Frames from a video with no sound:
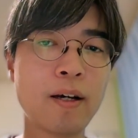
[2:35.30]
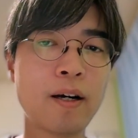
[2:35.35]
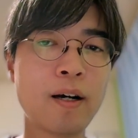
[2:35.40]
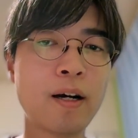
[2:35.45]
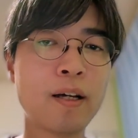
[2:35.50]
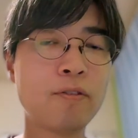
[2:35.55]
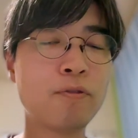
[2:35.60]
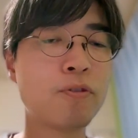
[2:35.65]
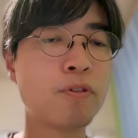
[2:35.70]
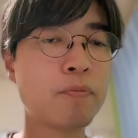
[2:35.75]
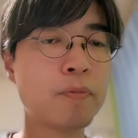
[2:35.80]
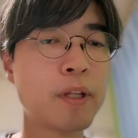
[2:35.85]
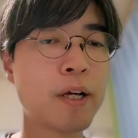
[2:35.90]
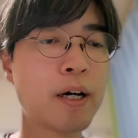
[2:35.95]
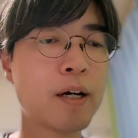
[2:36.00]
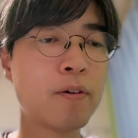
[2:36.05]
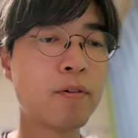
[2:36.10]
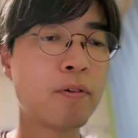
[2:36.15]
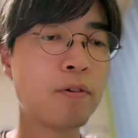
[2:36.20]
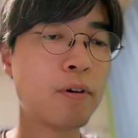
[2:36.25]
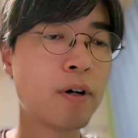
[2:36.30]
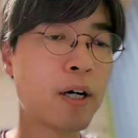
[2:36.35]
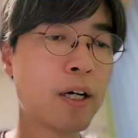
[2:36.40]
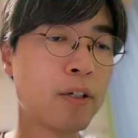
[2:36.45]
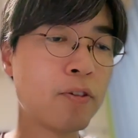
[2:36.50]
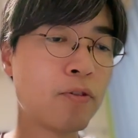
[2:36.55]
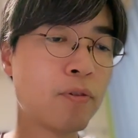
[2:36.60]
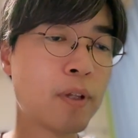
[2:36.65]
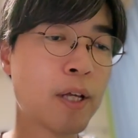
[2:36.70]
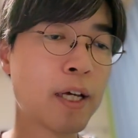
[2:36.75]
And from now on,
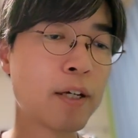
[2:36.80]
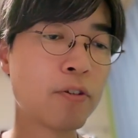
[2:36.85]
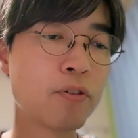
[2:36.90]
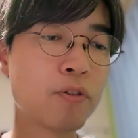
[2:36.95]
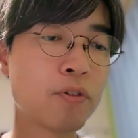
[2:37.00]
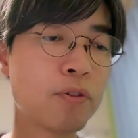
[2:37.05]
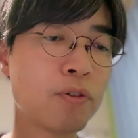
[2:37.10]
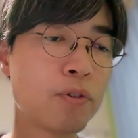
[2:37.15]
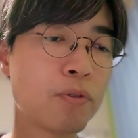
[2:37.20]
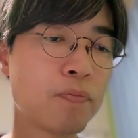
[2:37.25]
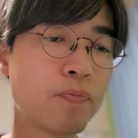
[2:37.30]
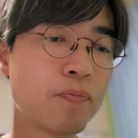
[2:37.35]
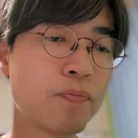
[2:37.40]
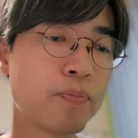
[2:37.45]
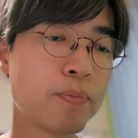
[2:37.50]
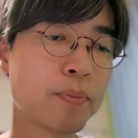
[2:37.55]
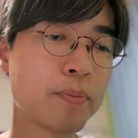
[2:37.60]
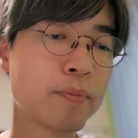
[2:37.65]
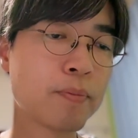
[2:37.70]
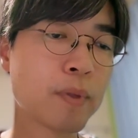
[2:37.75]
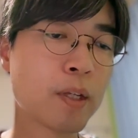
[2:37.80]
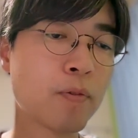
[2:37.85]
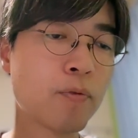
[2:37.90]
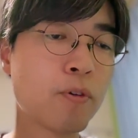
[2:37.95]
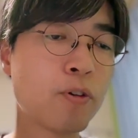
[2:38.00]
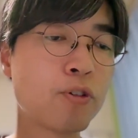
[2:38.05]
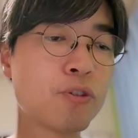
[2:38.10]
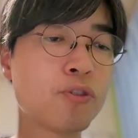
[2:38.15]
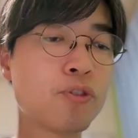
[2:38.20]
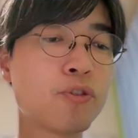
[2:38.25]
I'd like to
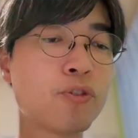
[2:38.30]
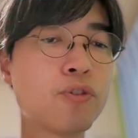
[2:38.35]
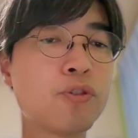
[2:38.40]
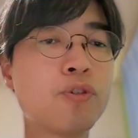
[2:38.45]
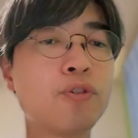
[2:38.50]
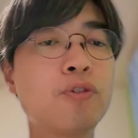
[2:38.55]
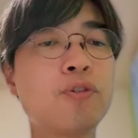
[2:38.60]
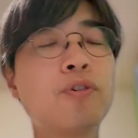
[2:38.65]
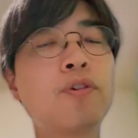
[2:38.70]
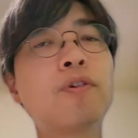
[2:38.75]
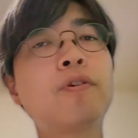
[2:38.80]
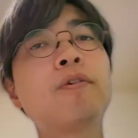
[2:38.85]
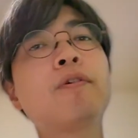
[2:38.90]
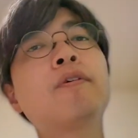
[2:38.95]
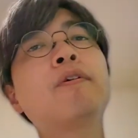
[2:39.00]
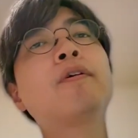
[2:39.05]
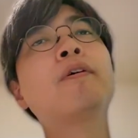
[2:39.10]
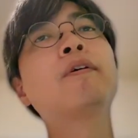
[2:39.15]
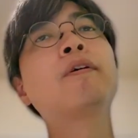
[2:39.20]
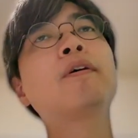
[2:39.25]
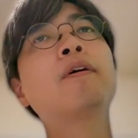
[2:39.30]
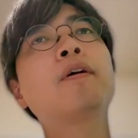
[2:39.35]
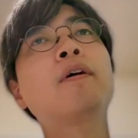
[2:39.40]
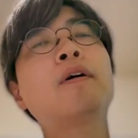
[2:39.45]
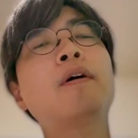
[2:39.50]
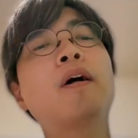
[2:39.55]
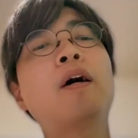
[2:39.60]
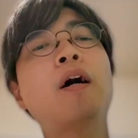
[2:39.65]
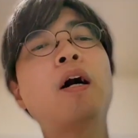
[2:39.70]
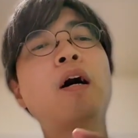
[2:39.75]
walk you through
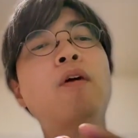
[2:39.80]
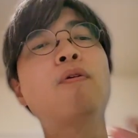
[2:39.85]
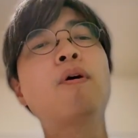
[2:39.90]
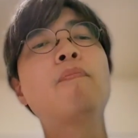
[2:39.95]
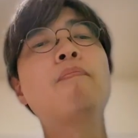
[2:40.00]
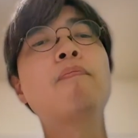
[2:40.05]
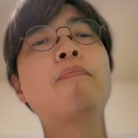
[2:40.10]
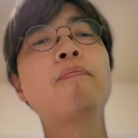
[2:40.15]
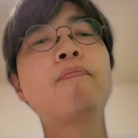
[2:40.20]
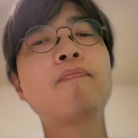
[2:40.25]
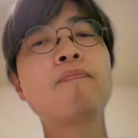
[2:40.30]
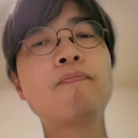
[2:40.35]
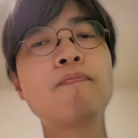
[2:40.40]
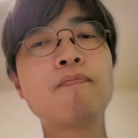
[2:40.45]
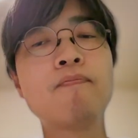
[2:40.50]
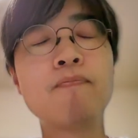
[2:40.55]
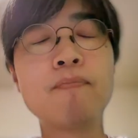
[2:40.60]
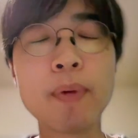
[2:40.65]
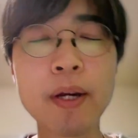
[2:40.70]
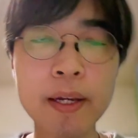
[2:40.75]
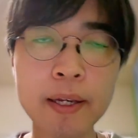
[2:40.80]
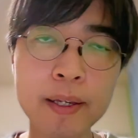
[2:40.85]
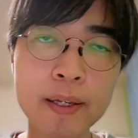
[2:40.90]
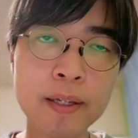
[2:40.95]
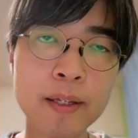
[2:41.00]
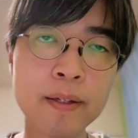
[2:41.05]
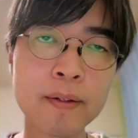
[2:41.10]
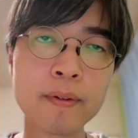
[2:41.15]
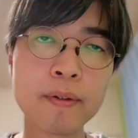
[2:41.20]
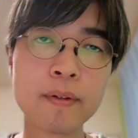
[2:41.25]
our
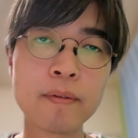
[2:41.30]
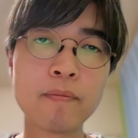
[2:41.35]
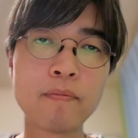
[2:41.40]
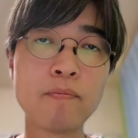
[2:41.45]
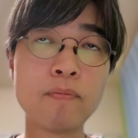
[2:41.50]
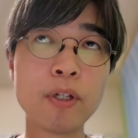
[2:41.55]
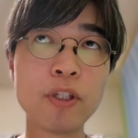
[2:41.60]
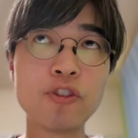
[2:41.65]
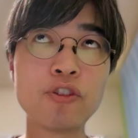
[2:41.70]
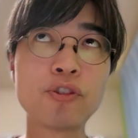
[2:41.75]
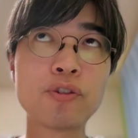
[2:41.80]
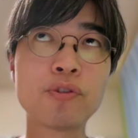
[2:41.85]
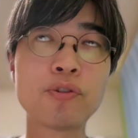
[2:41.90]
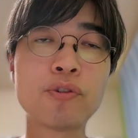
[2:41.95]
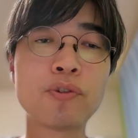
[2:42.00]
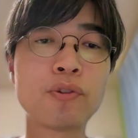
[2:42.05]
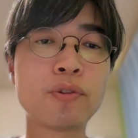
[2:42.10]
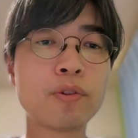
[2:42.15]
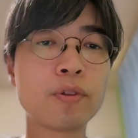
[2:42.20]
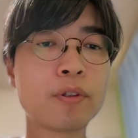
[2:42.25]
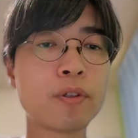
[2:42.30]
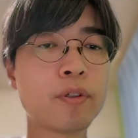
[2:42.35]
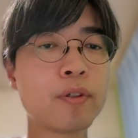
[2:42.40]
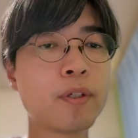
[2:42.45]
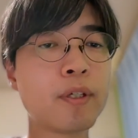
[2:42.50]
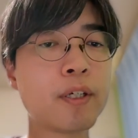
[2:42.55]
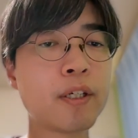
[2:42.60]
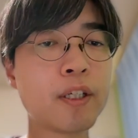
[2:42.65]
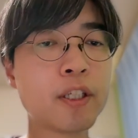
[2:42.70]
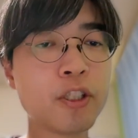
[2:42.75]
main major
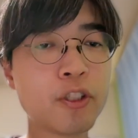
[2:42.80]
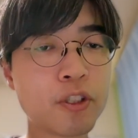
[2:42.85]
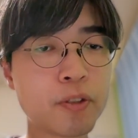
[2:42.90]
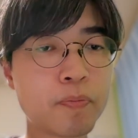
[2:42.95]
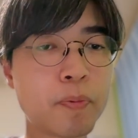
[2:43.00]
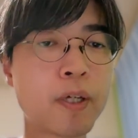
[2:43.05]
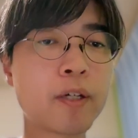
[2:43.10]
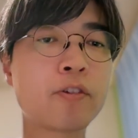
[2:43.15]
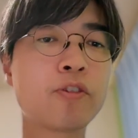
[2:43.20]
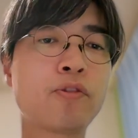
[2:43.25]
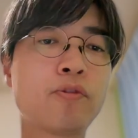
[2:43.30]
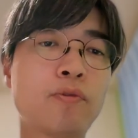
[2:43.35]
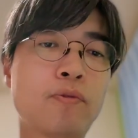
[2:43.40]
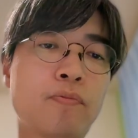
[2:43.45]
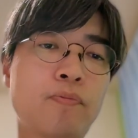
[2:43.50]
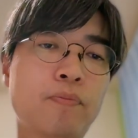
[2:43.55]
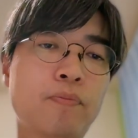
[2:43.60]
inspection.